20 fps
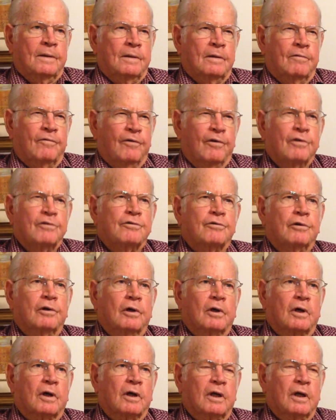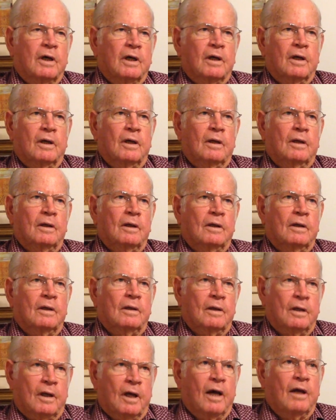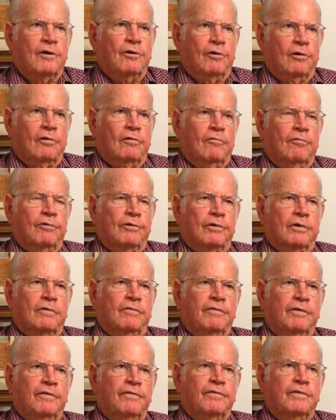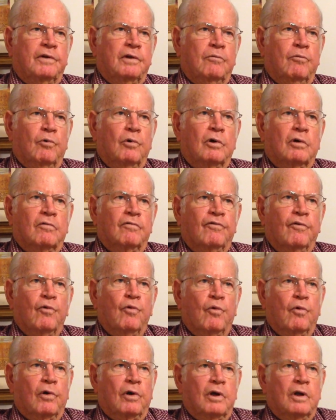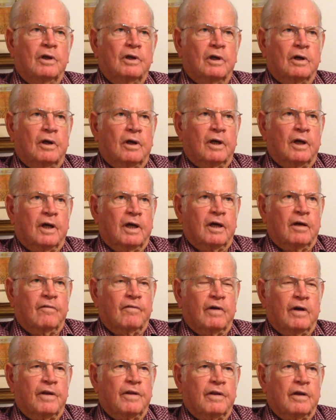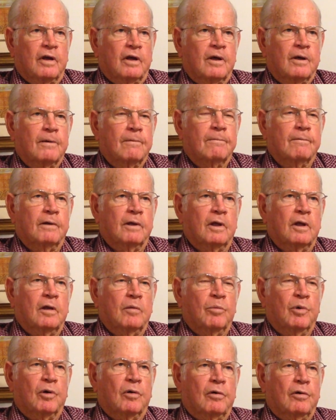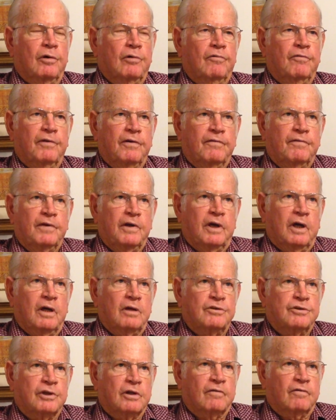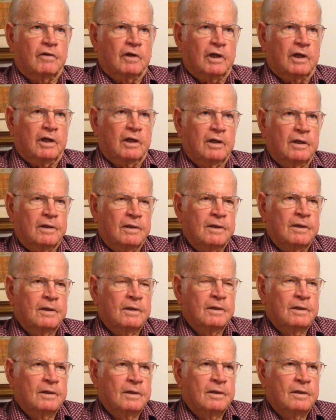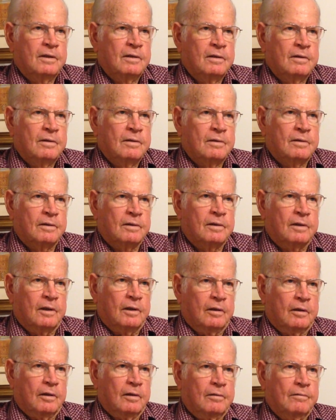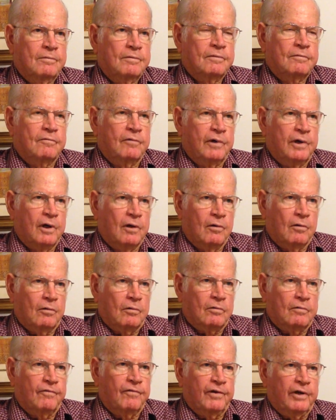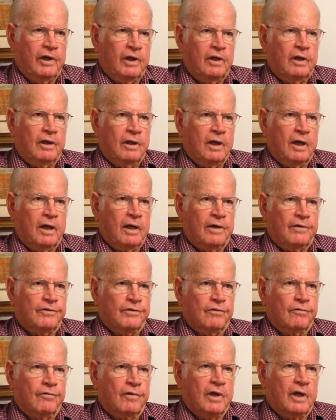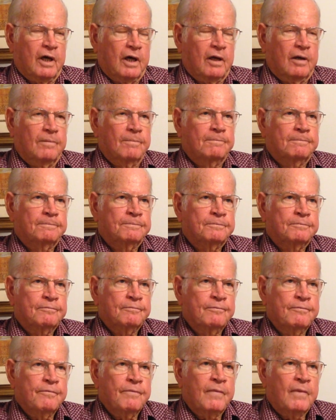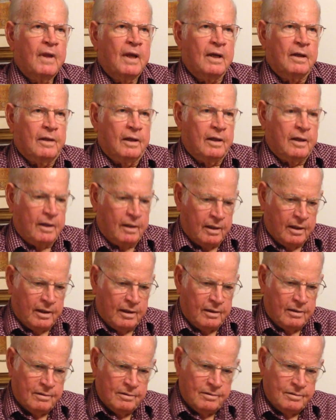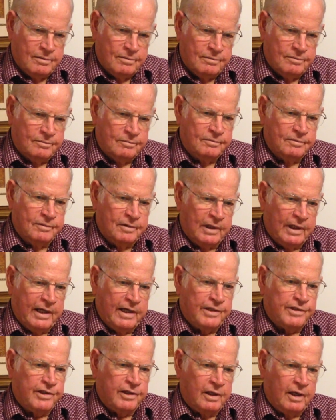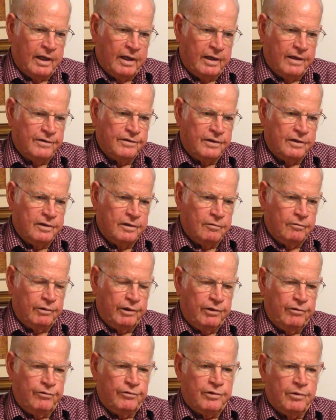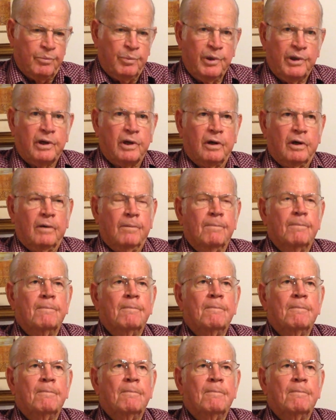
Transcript: the first truck that I drove was a '51 Ford, 1.5 tons, I think. And then he bought a new '58 Chevrolet, and we hauled feed and eggs on that. Then it got less and less until we used a pickup.